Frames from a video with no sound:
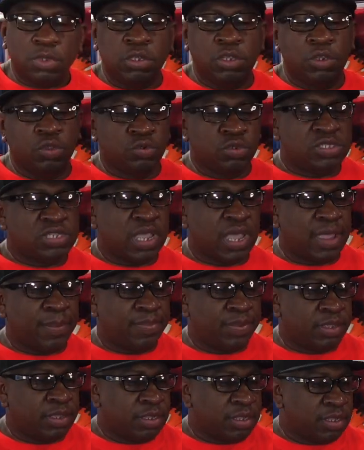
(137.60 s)
No
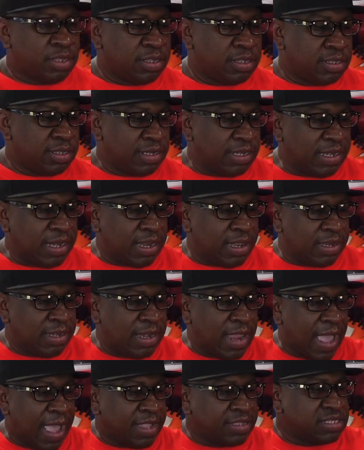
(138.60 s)
type of
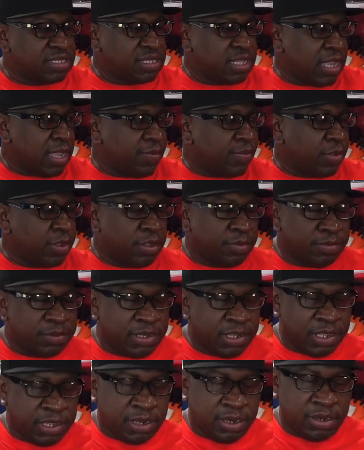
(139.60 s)
lot stamp up
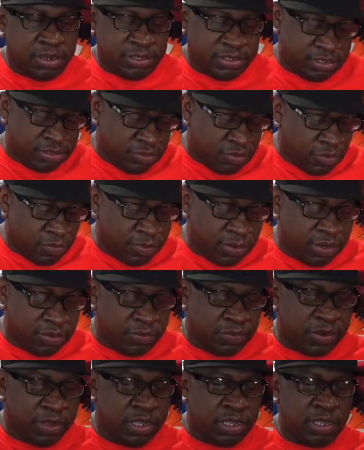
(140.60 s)
there. It's normally
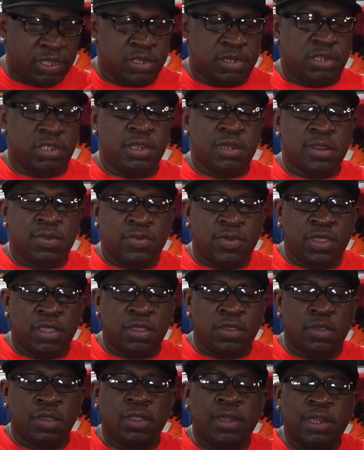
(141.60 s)
red
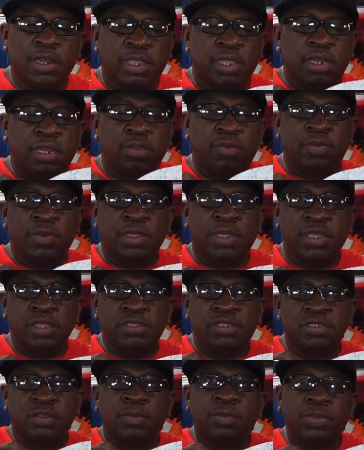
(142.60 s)
anyway, or lately we're getting
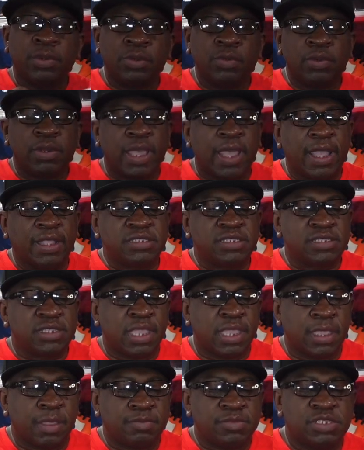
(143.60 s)
some blue lot
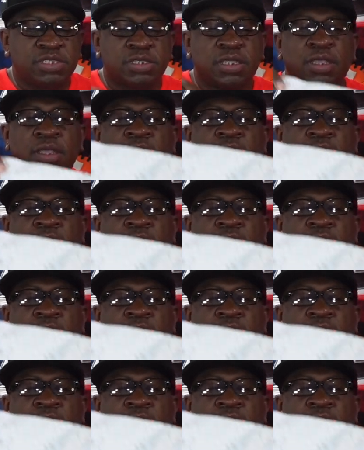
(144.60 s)
stamps.